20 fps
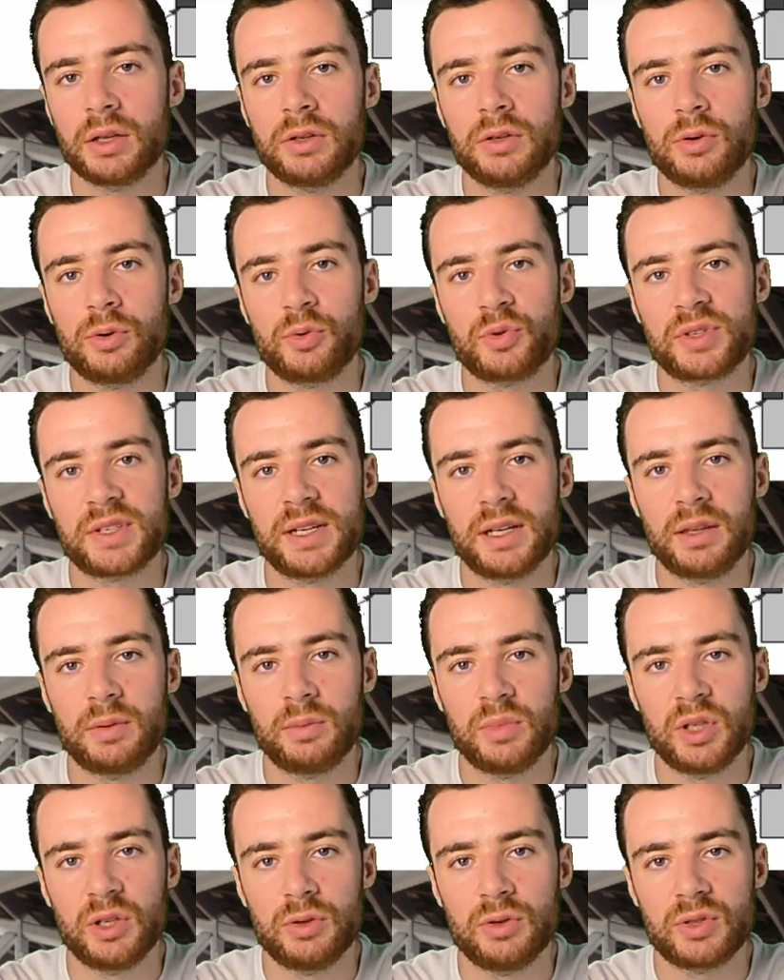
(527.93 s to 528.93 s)
You will see
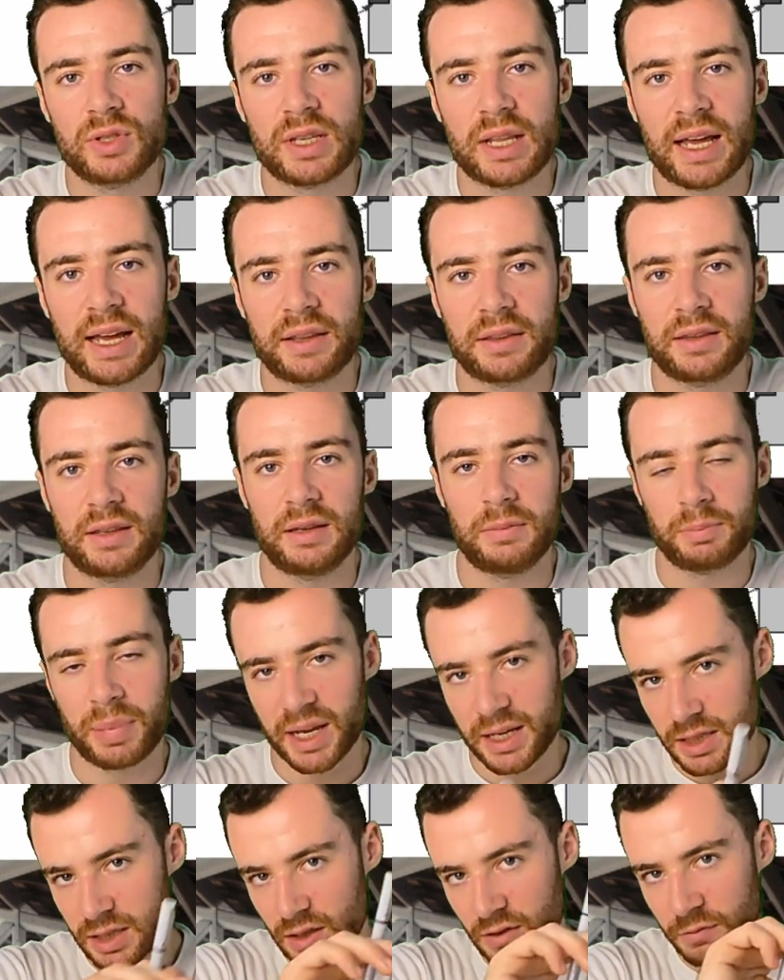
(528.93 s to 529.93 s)
them used at the
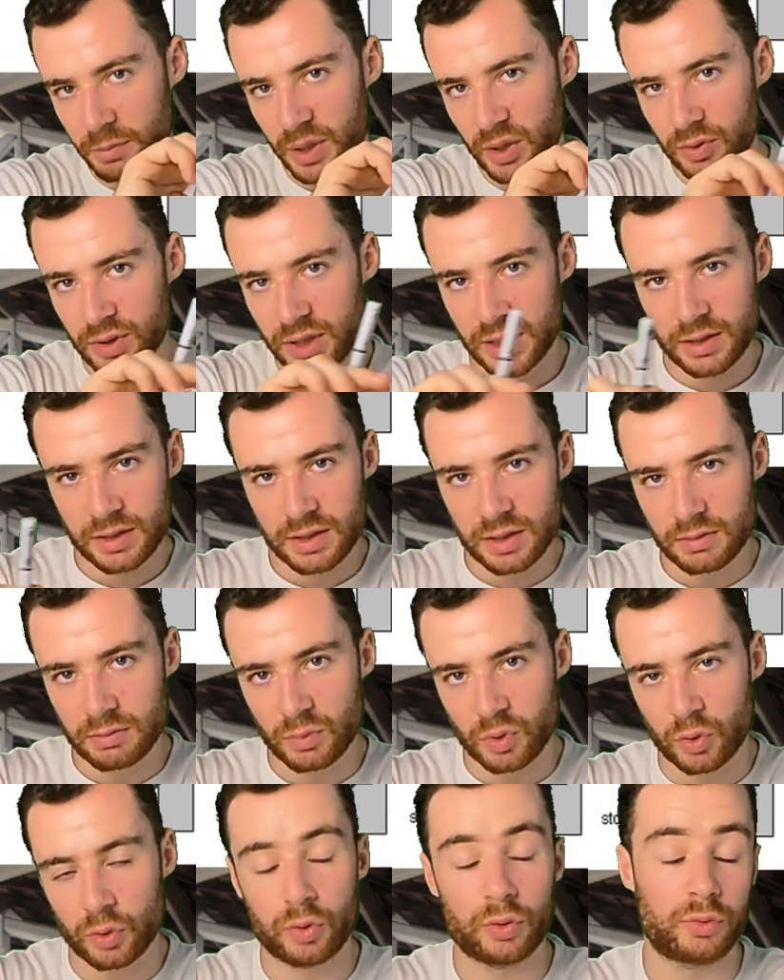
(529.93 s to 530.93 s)
base of buildings,
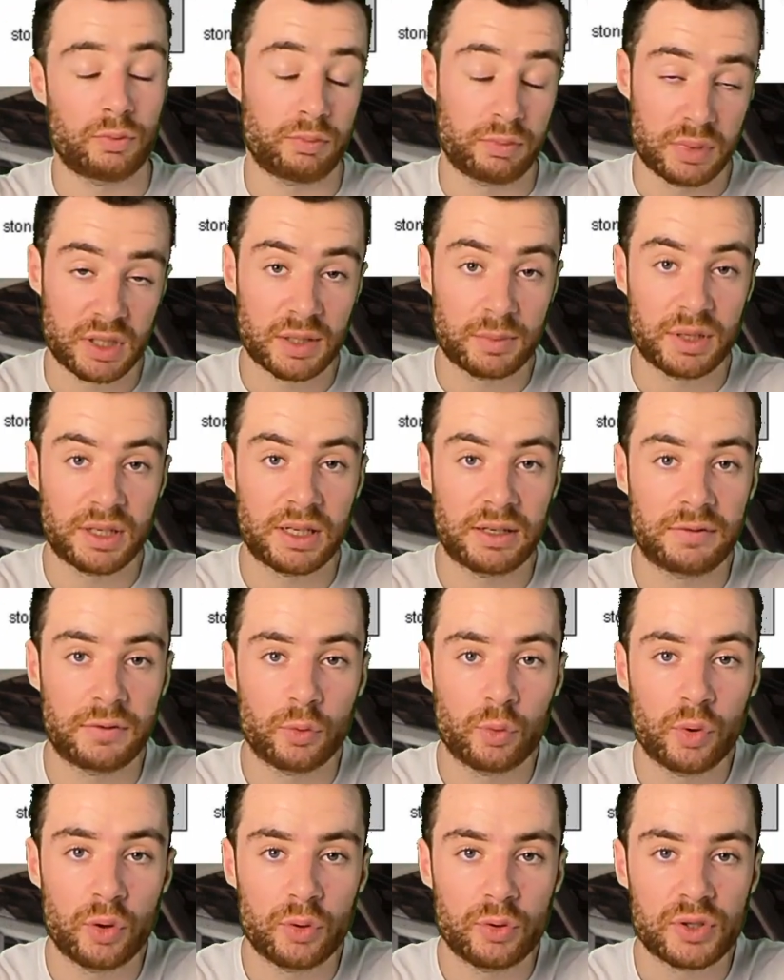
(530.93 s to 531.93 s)
or typically
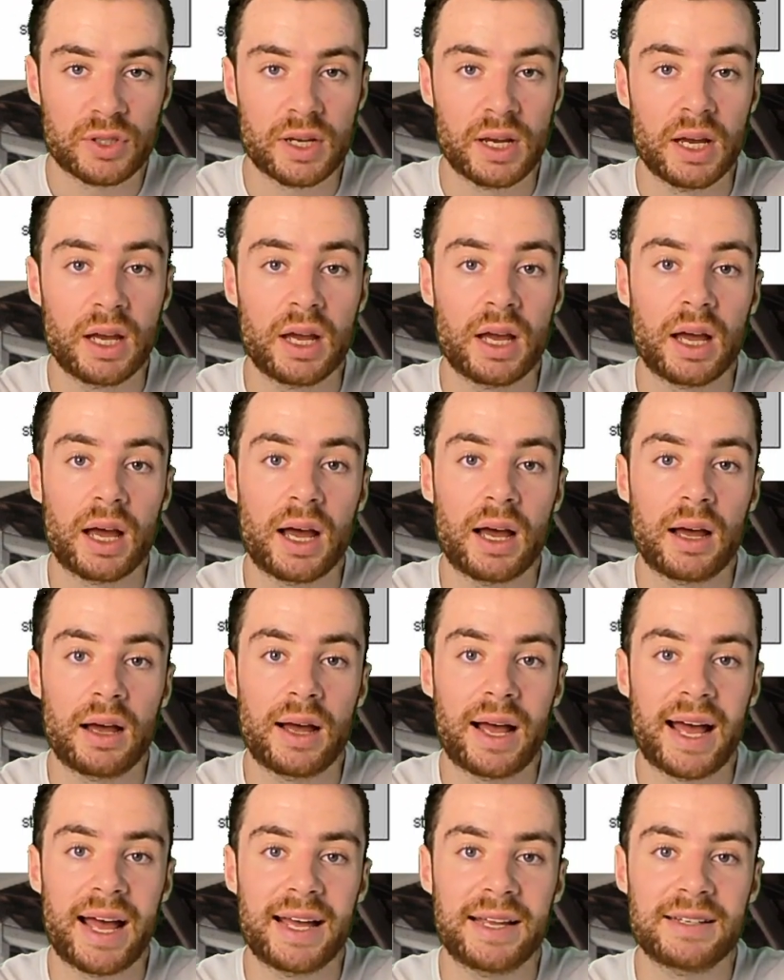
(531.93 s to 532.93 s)
for walls,
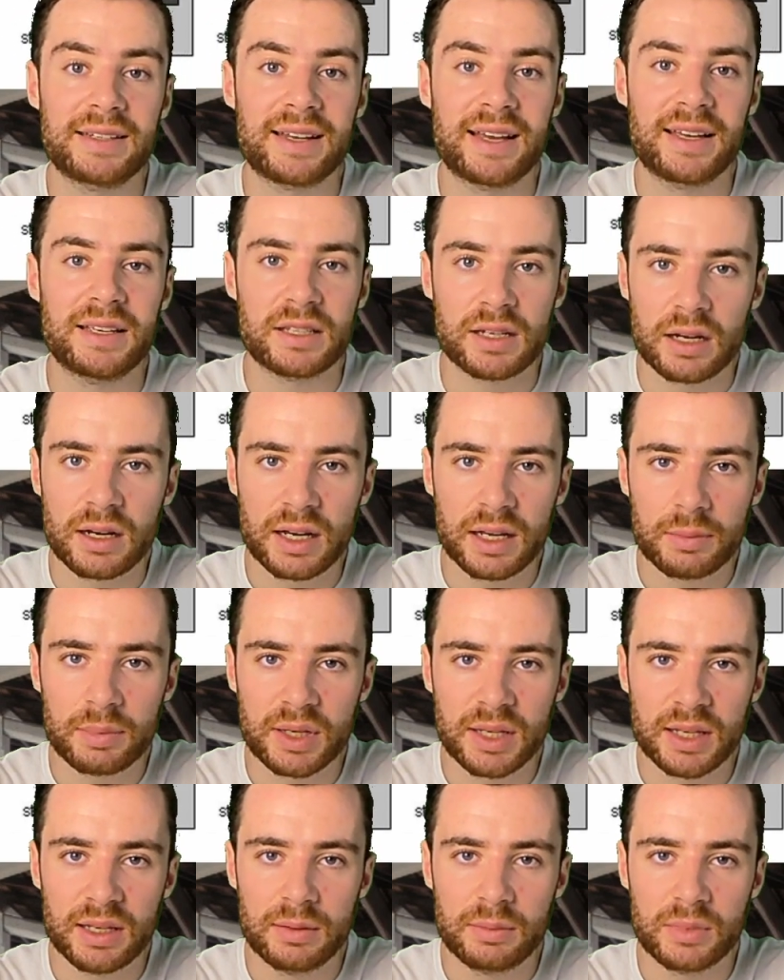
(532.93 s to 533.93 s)
and a tie
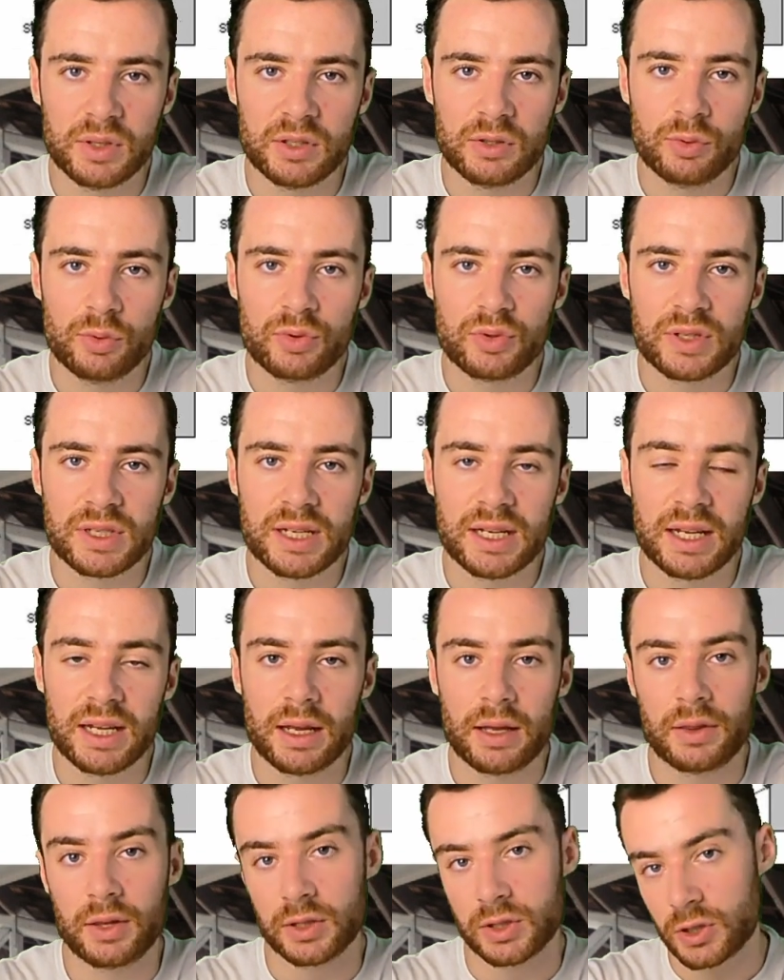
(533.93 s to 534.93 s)
beam you will
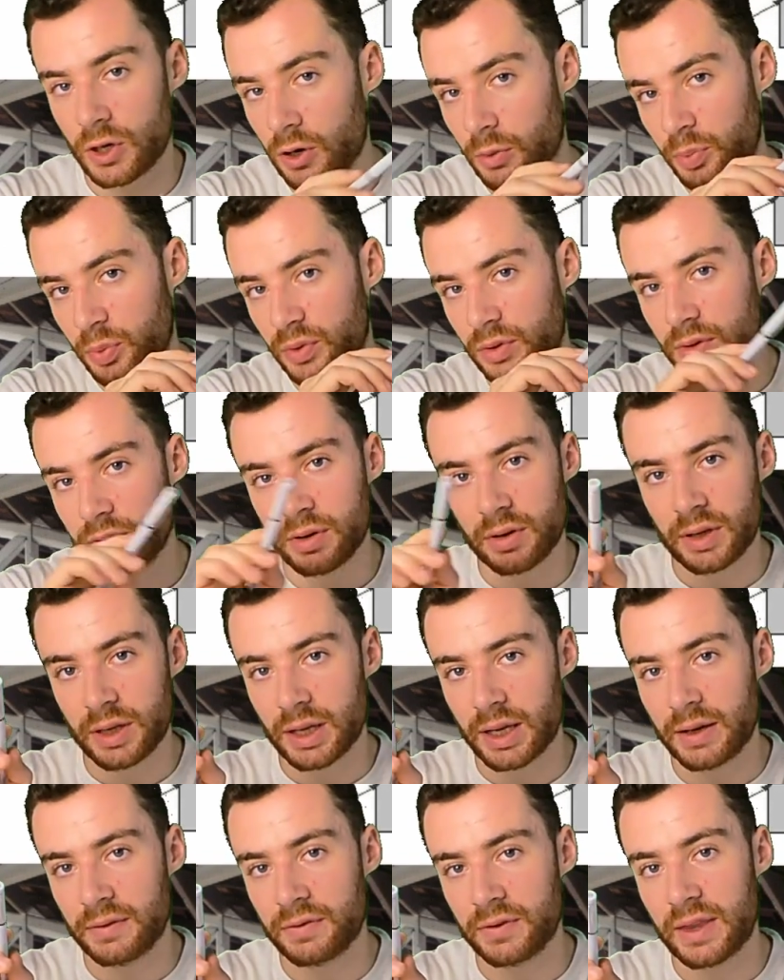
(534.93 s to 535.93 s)
see at the top
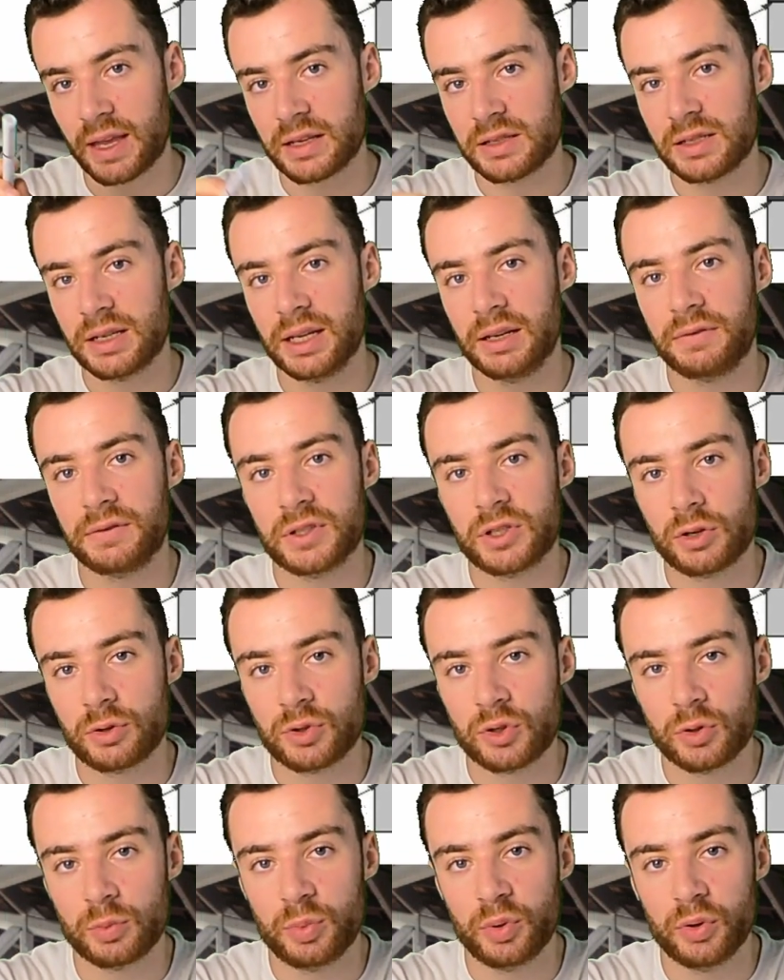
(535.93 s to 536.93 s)
if there's a need for
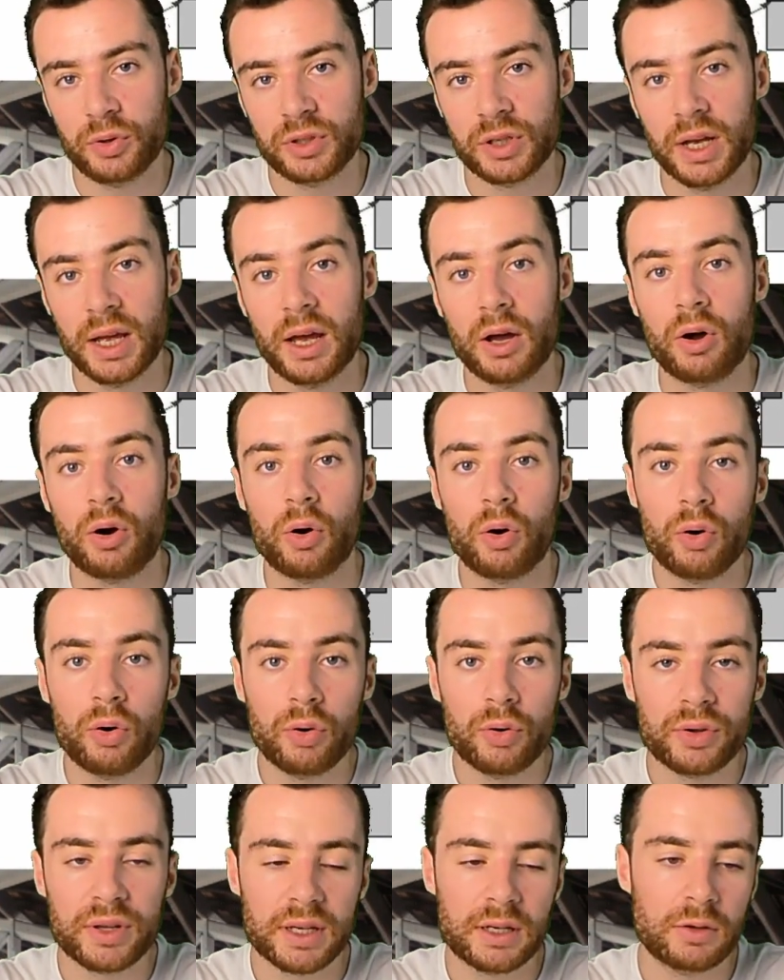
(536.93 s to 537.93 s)
structural support,
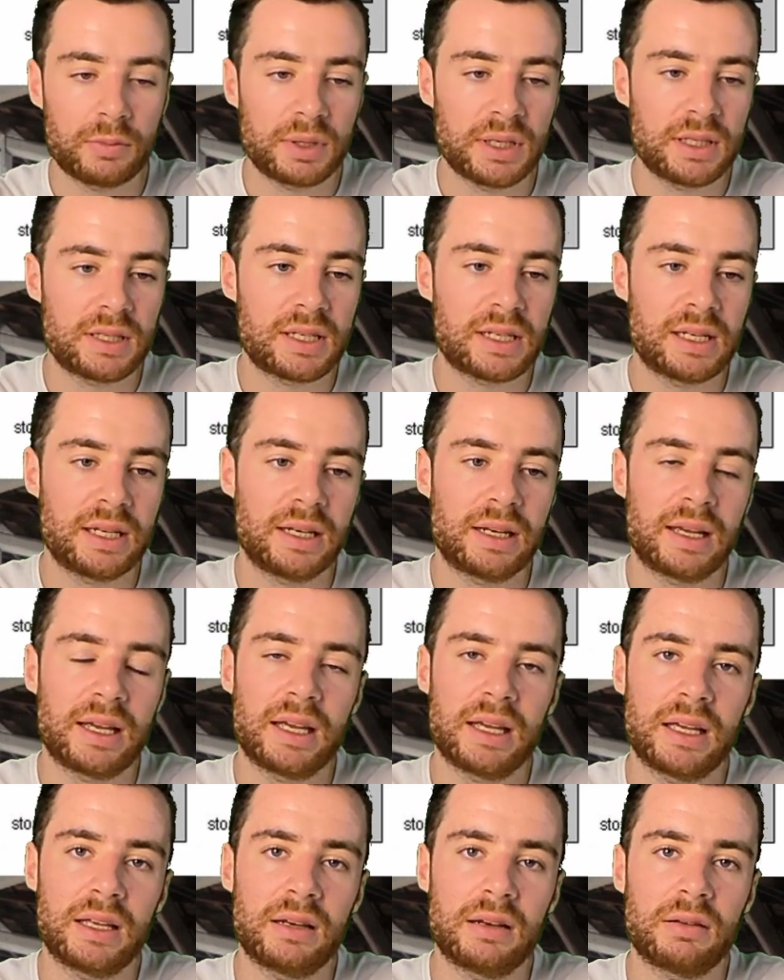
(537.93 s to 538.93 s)
or they could be seen
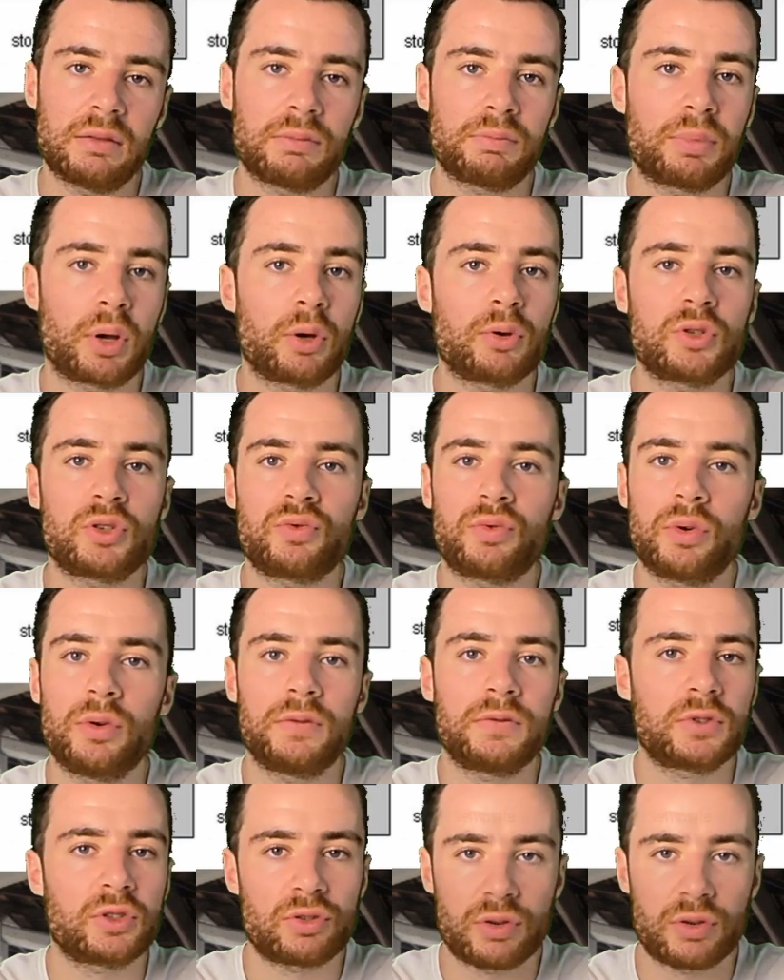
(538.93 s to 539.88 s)
in post-roof